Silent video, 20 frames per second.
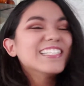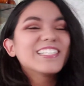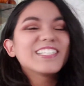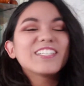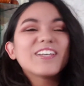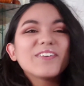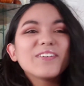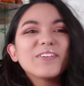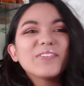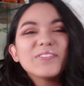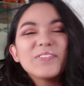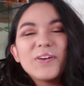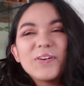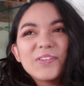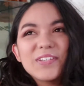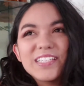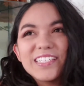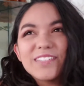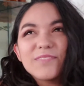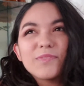So you'll
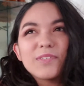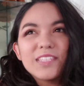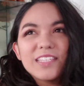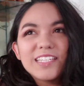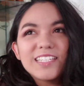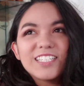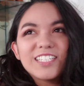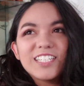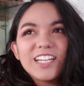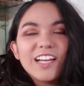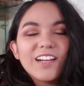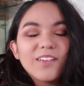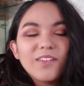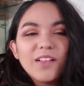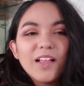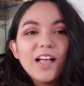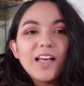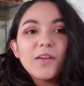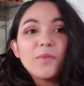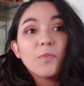notice with this channel,
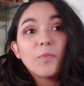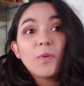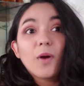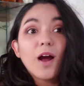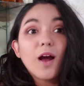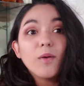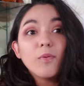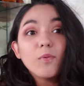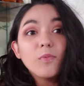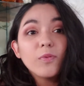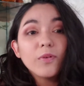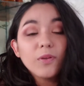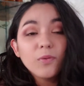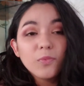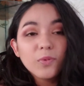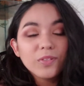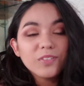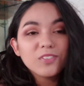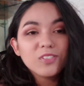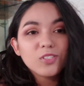I probably
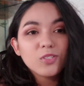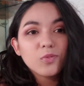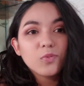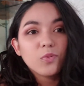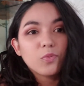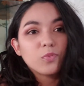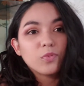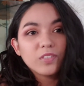will do a